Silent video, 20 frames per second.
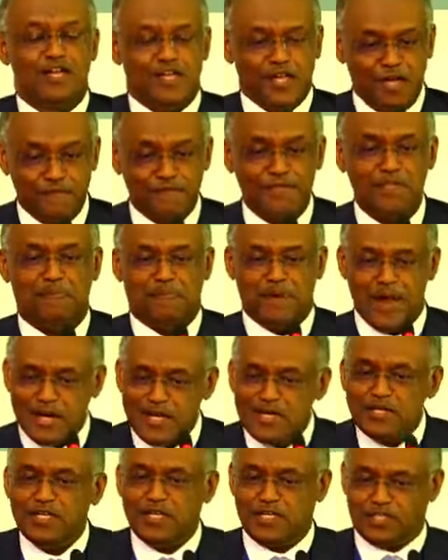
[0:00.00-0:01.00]
If the
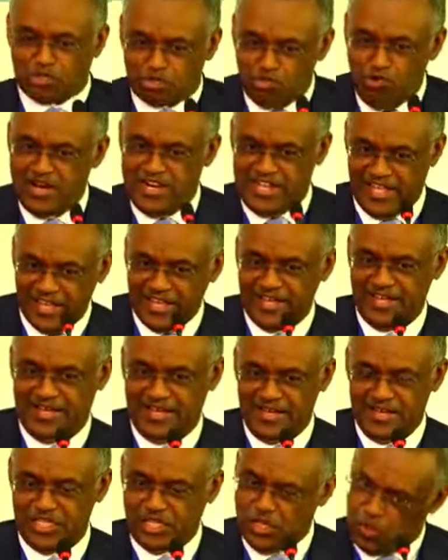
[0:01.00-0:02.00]
plant is running,
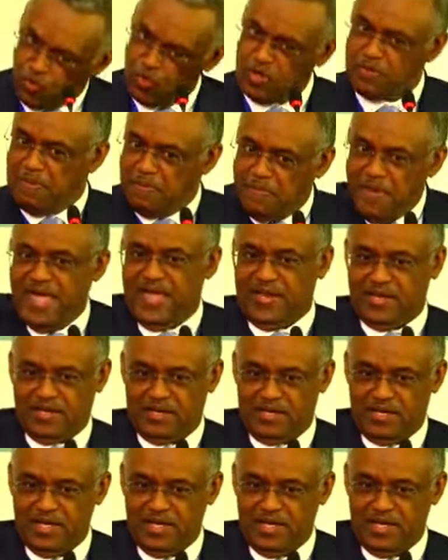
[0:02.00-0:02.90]
you will be paid.